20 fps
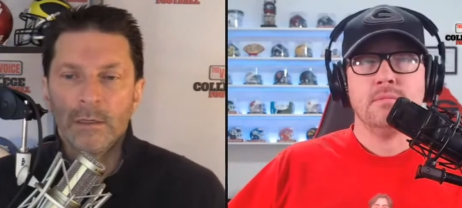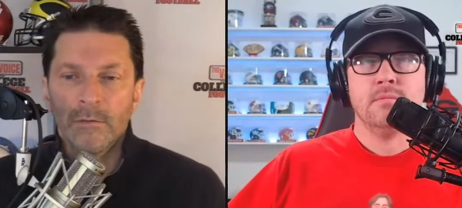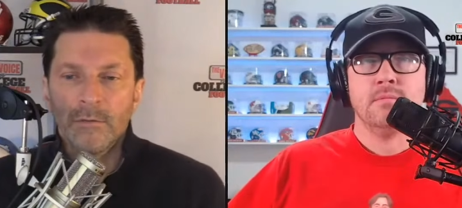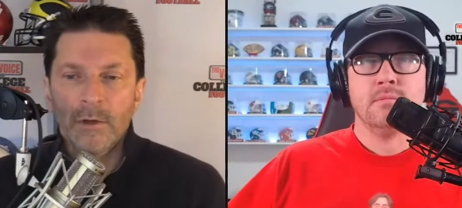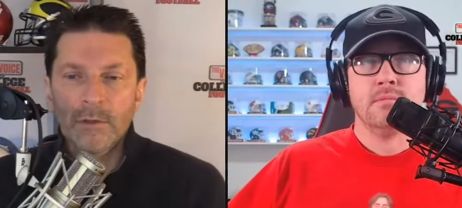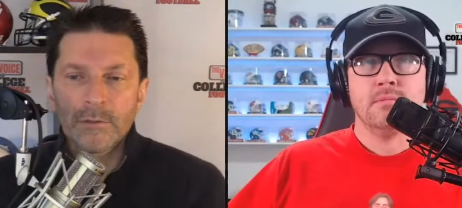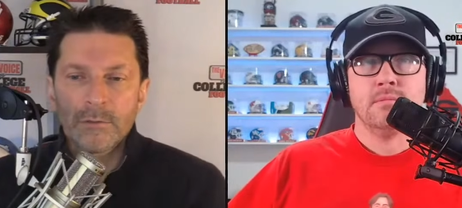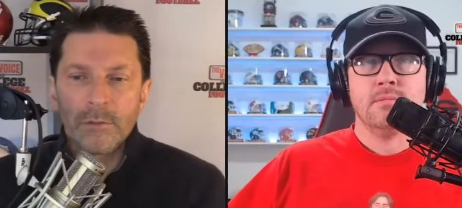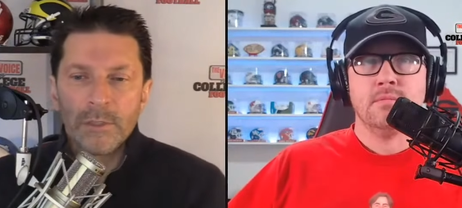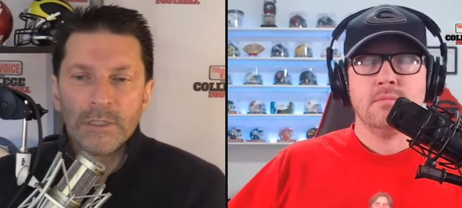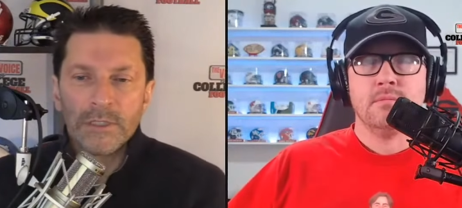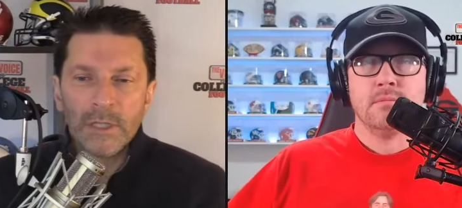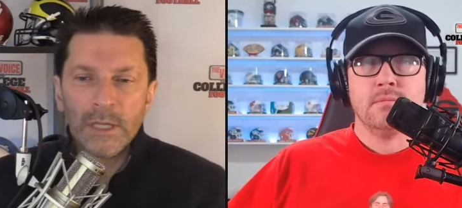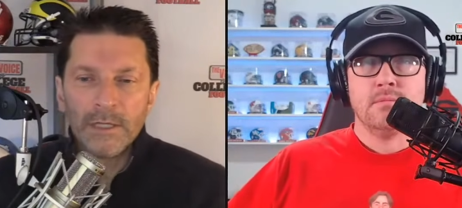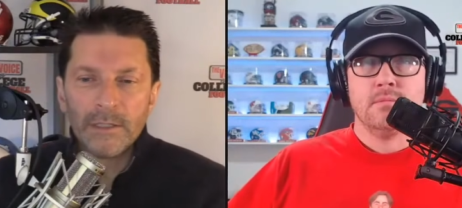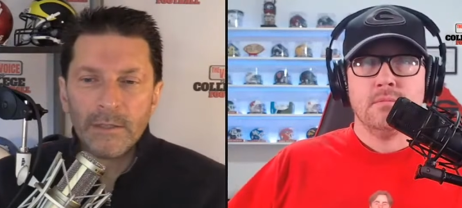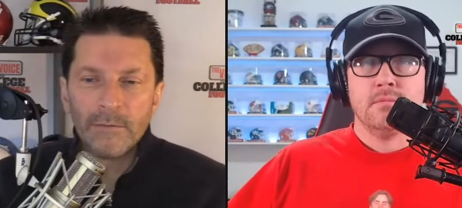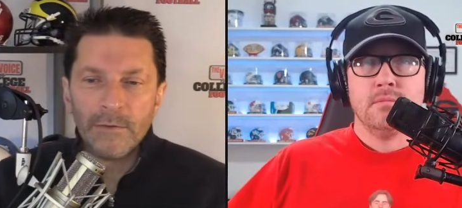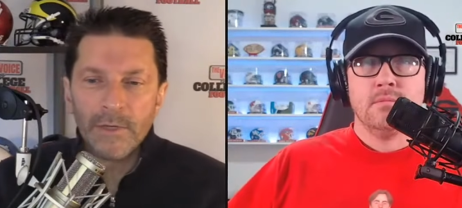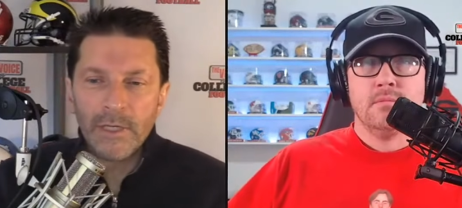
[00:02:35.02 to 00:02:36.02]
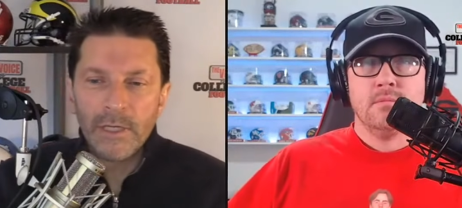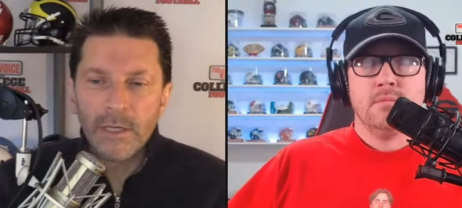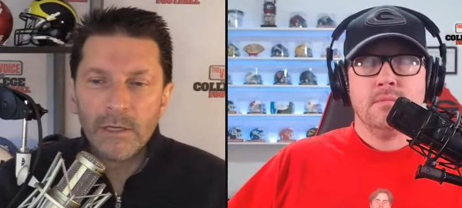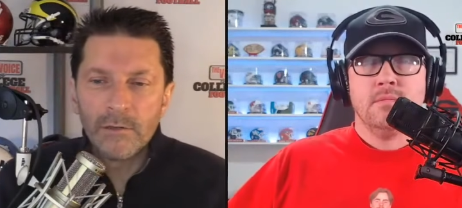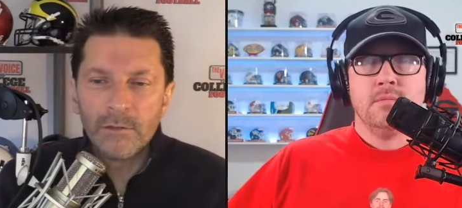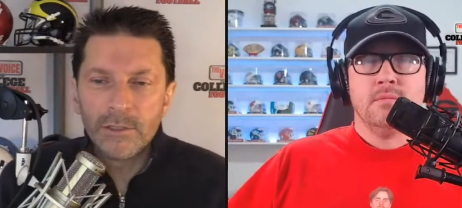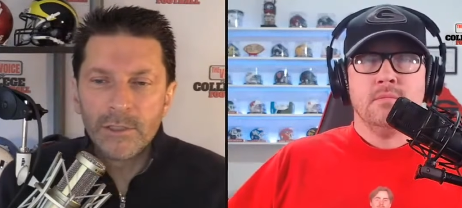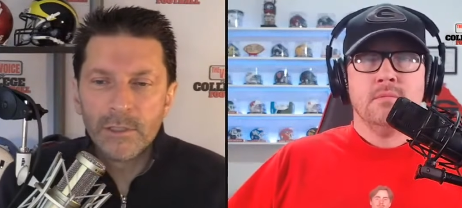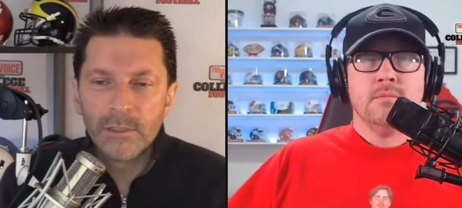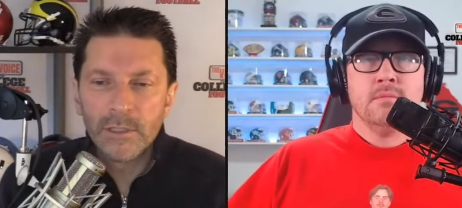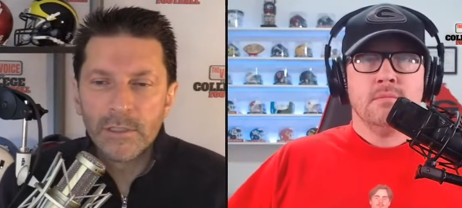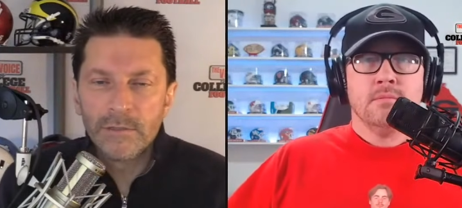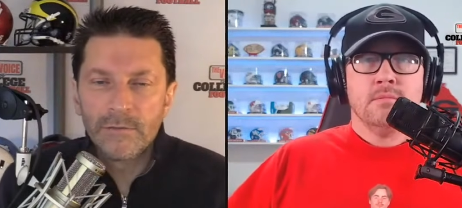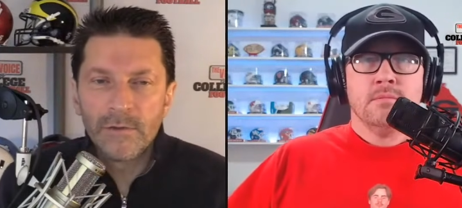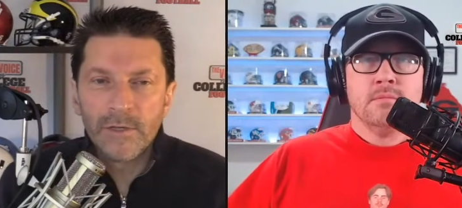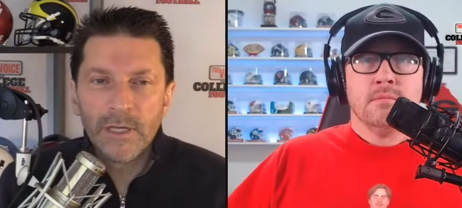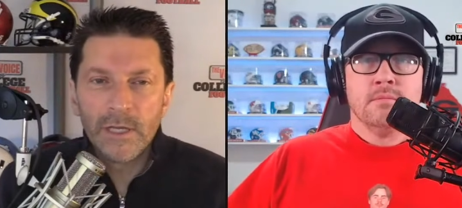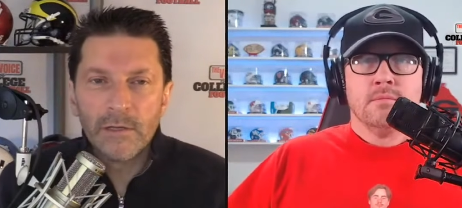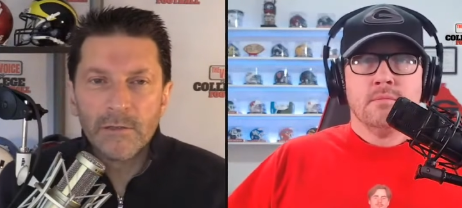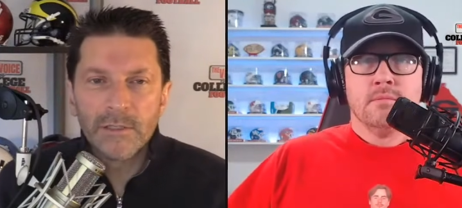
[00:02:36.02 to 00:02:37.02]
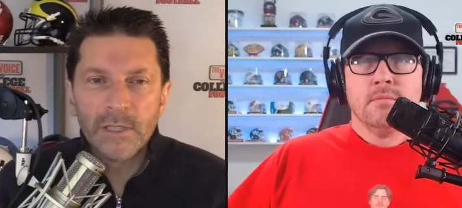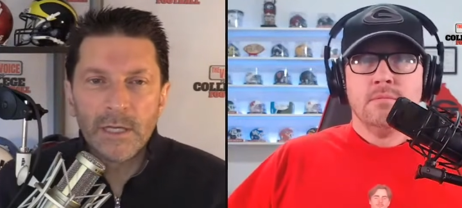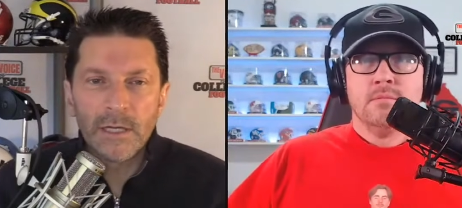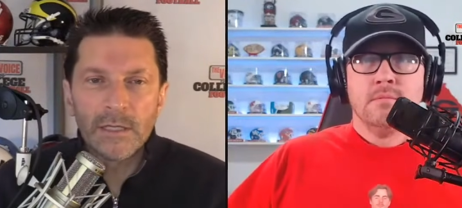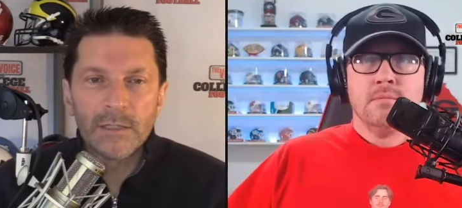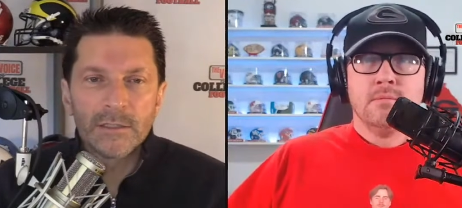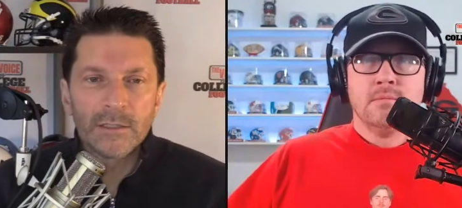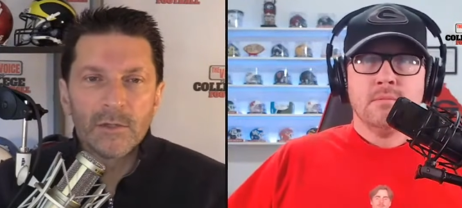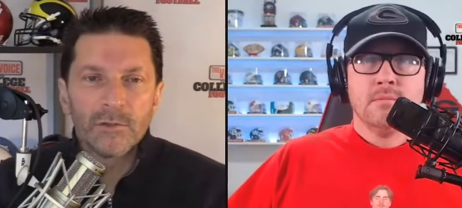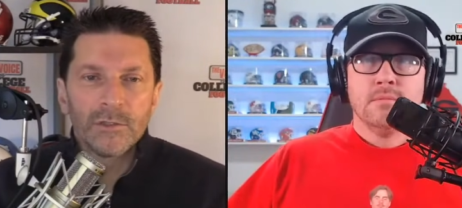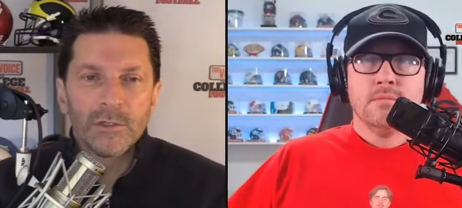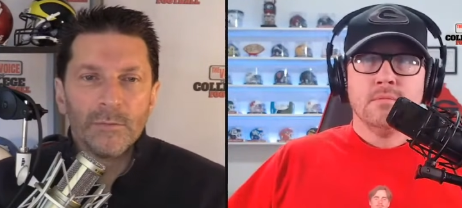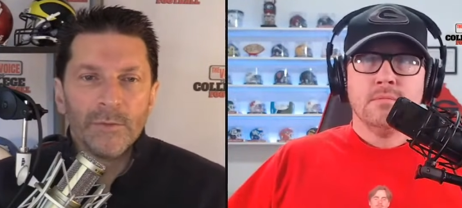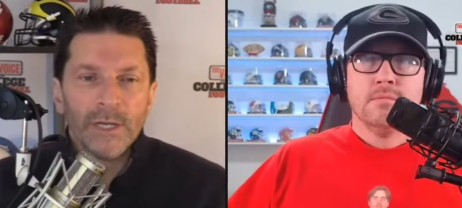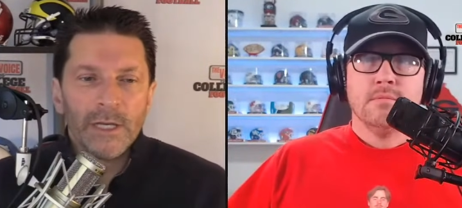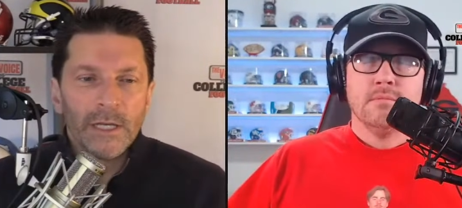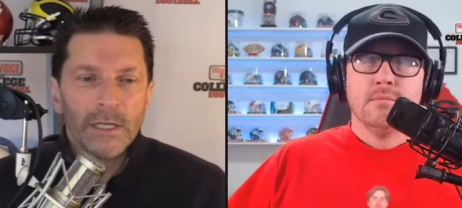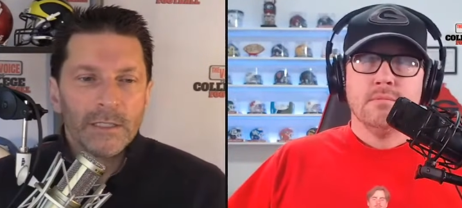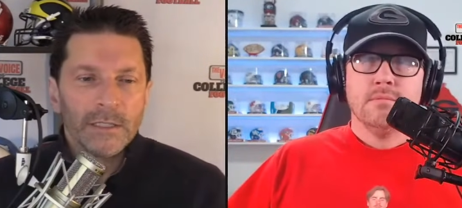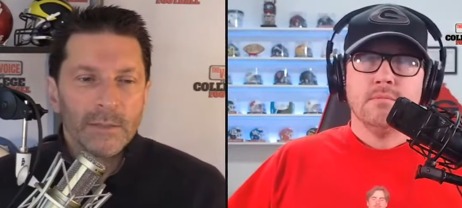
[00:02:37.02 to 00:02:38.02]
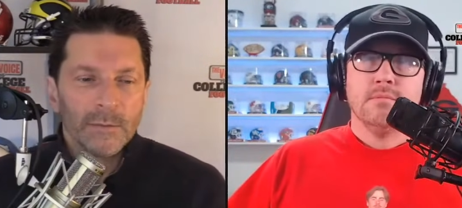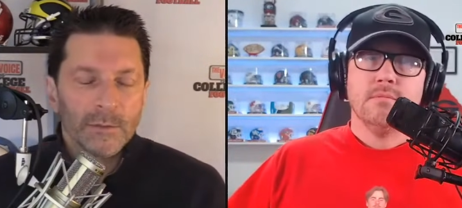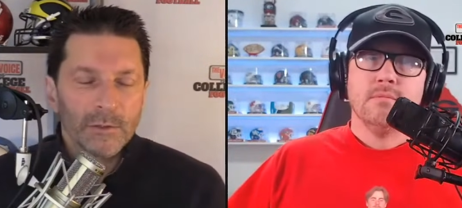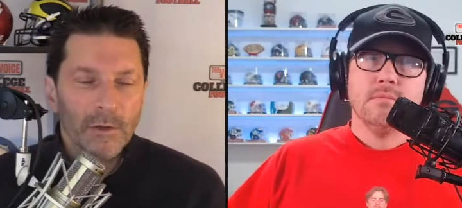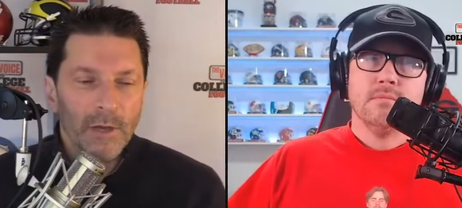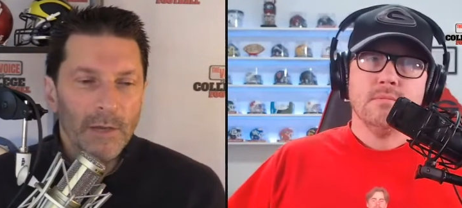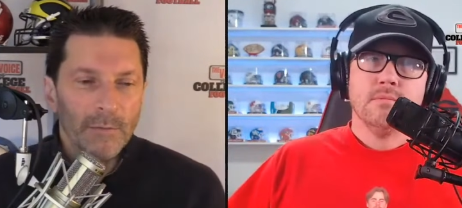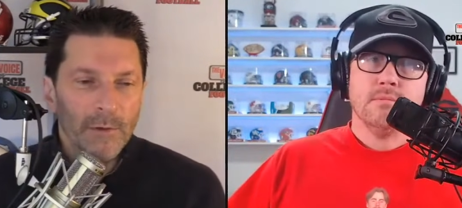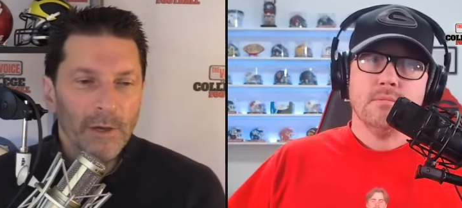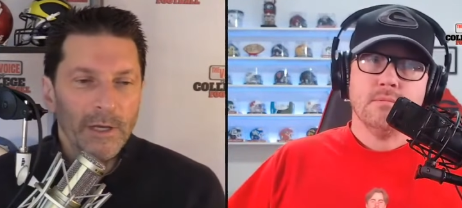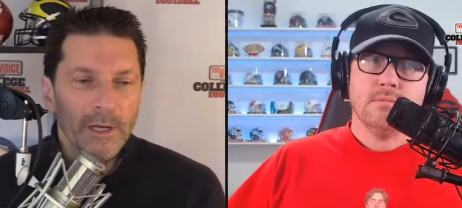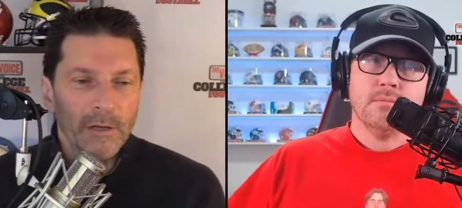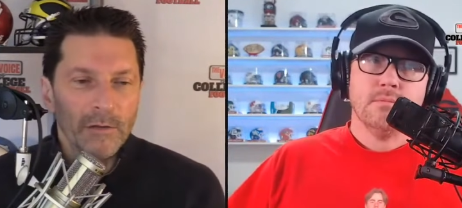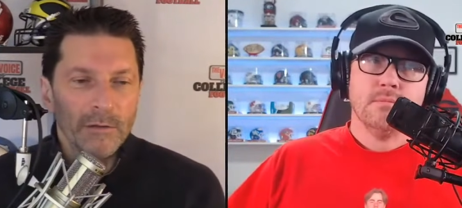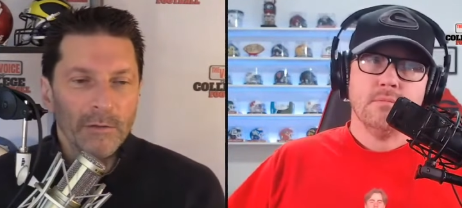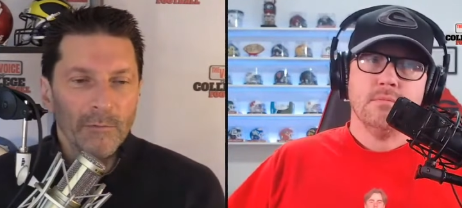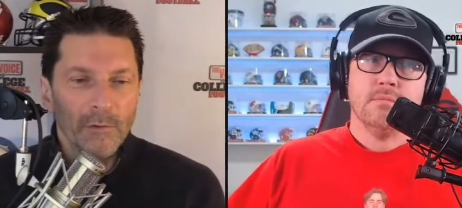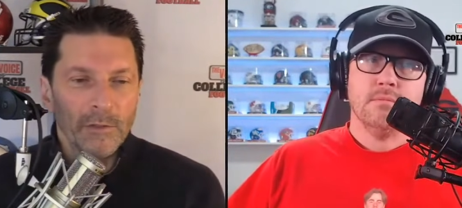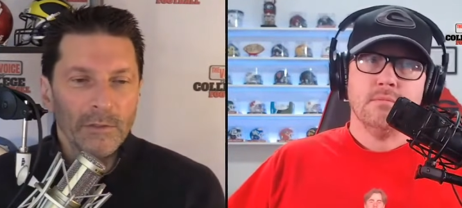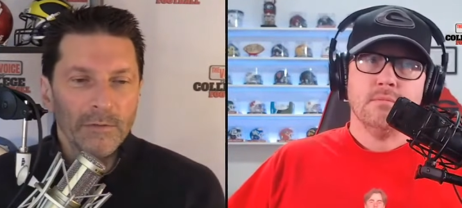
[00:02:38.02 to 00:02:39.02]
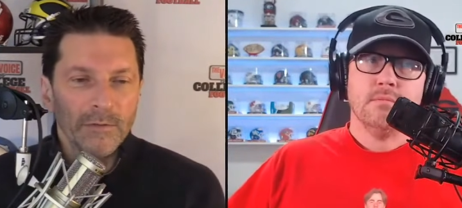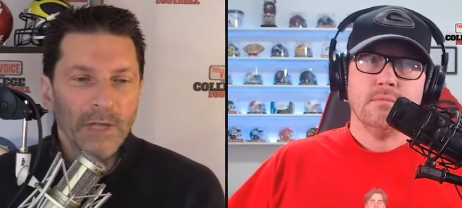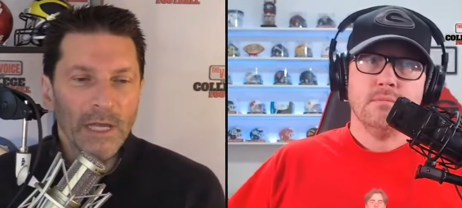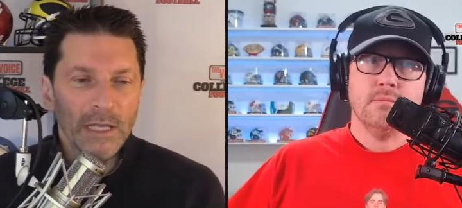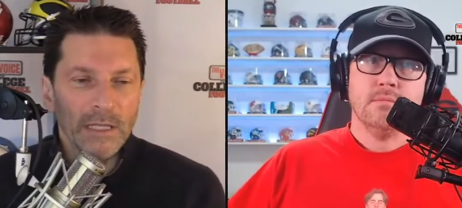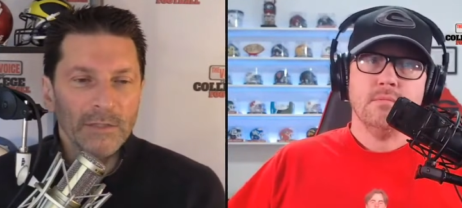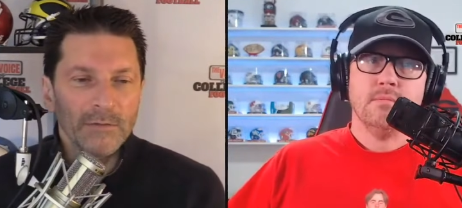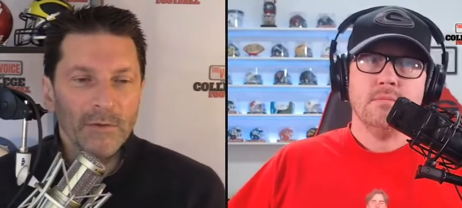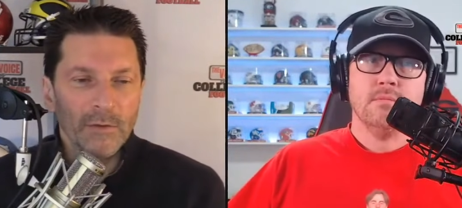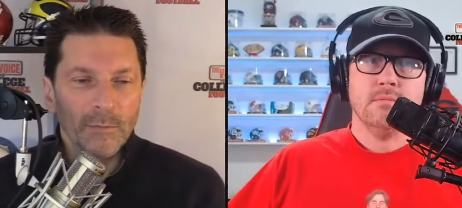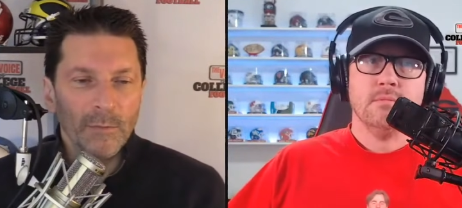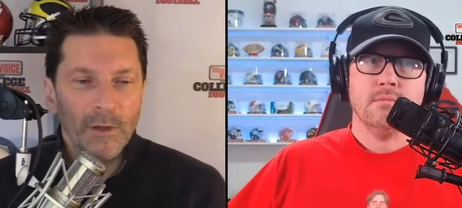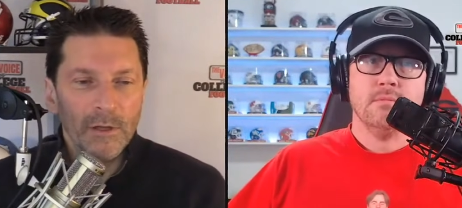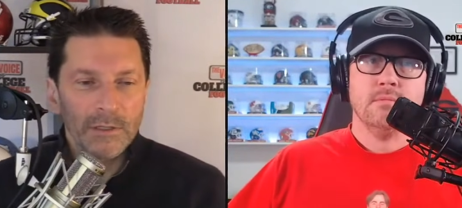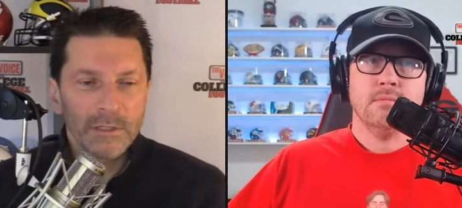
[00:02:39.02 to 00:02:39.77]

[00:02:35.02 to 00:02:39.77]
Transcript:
Speaker 1: Folks, please like the video. Share these videos out on social media. Subscribe right here at the Voice of College Football.